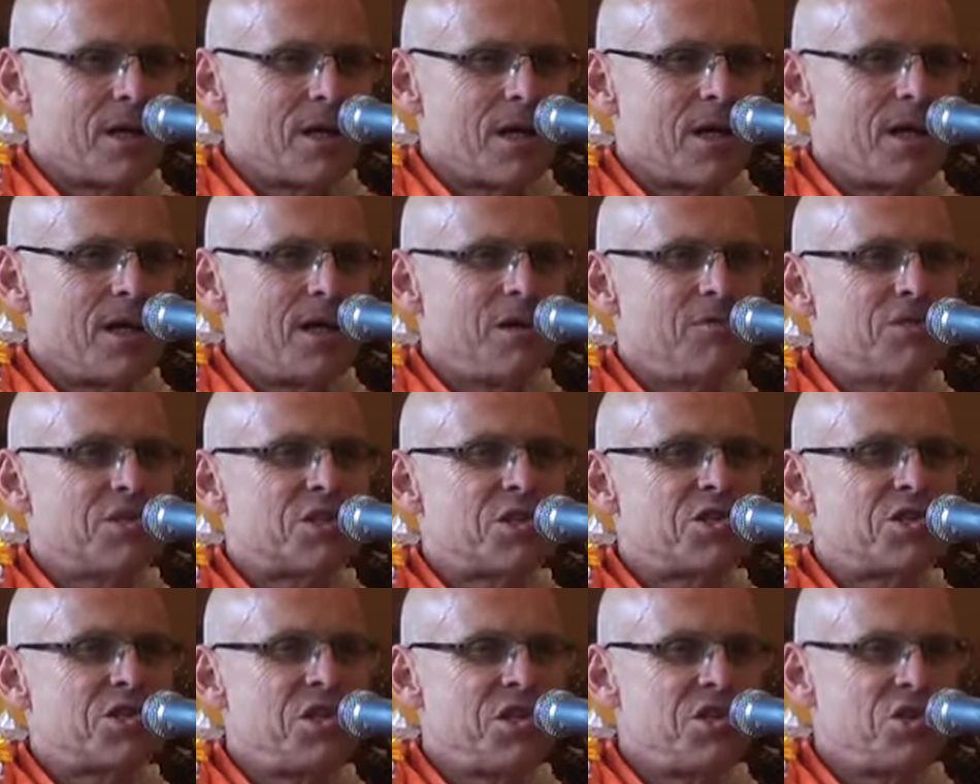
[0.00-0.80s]
And he
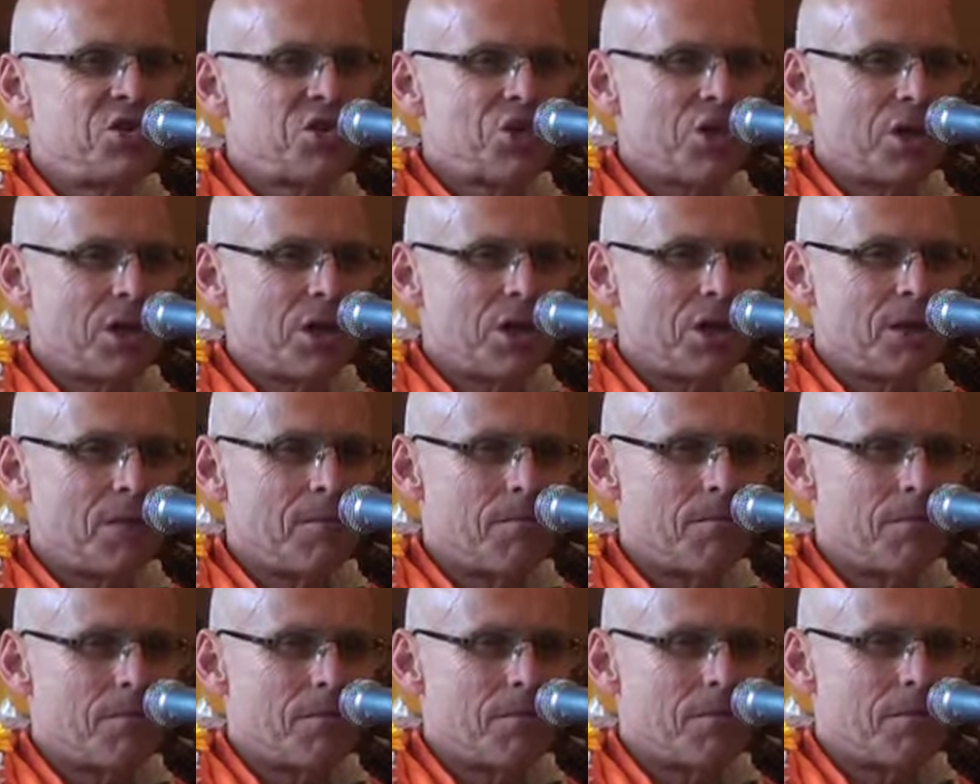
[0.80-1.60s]
was teaching
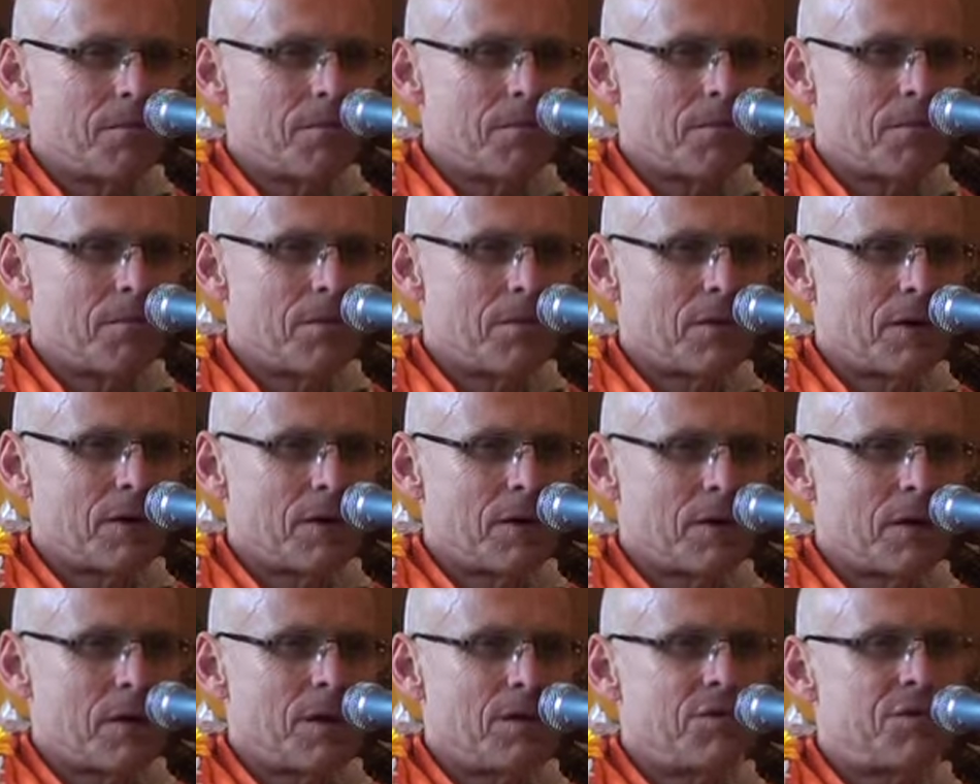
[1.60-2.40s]
him
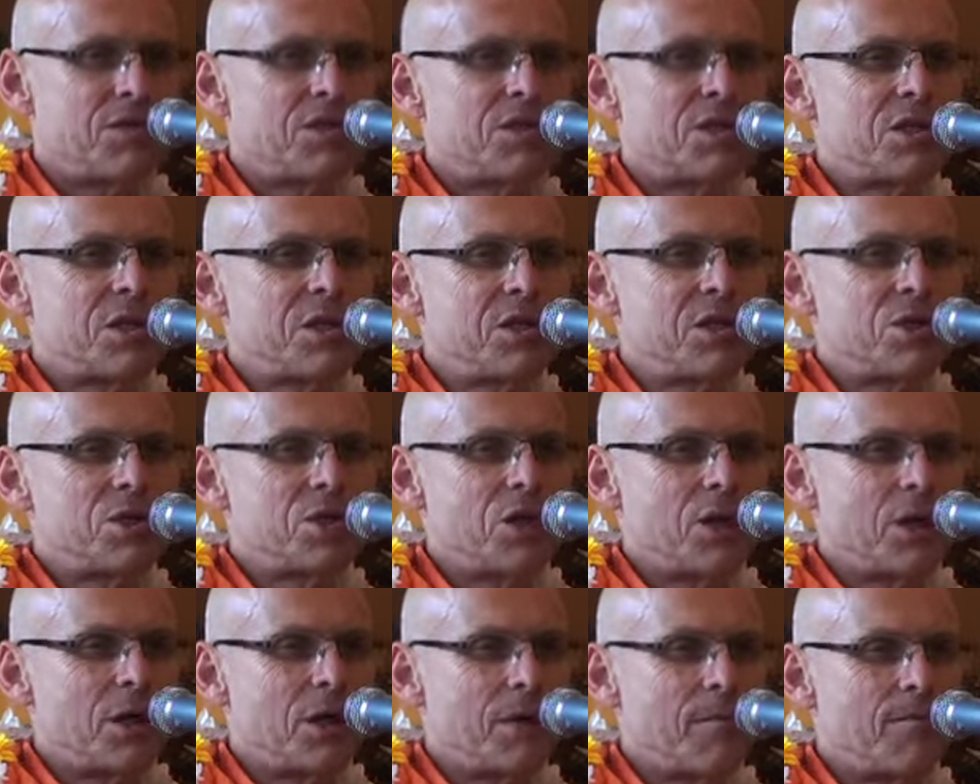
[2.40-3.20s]
uh, he was
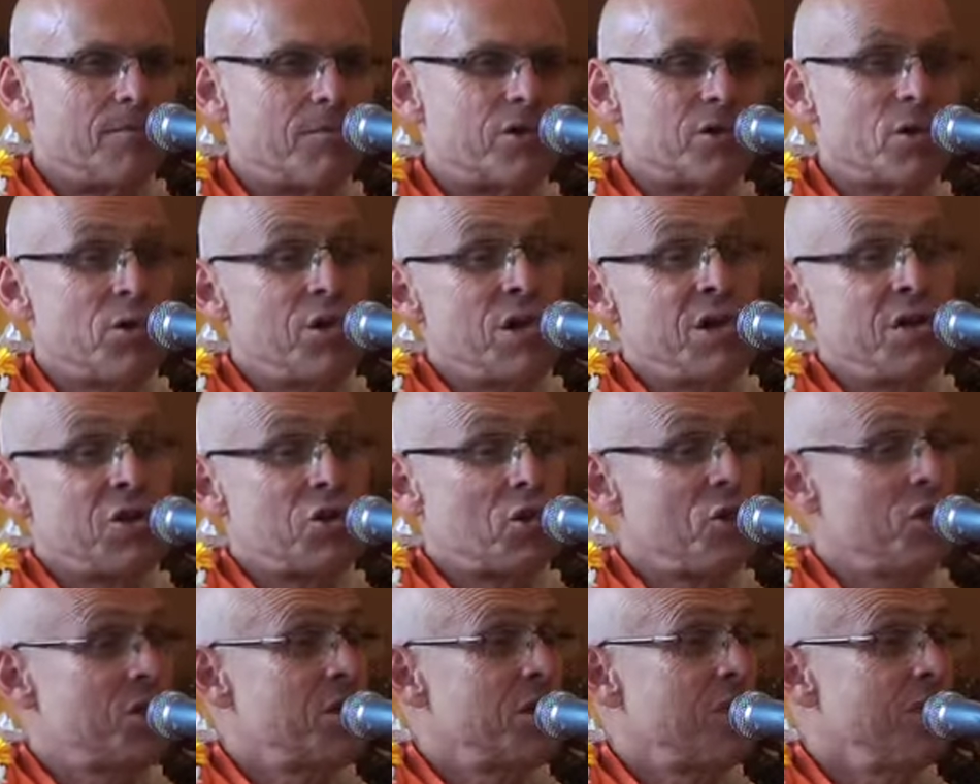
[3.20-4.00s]
teaching him. So he
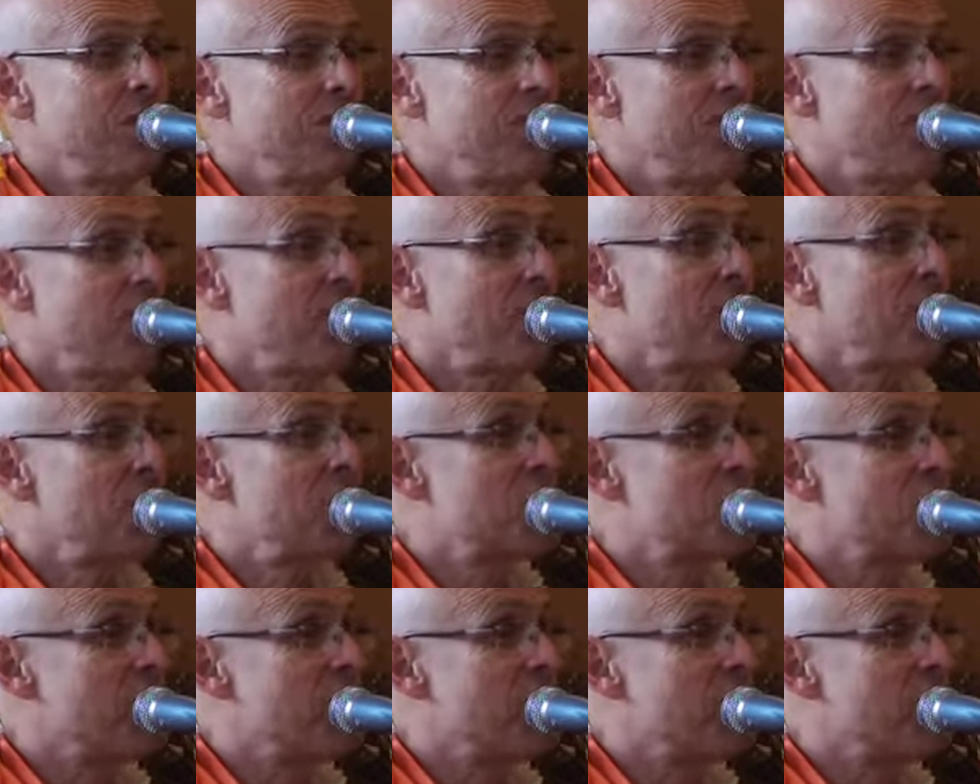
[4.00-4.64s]
taught him different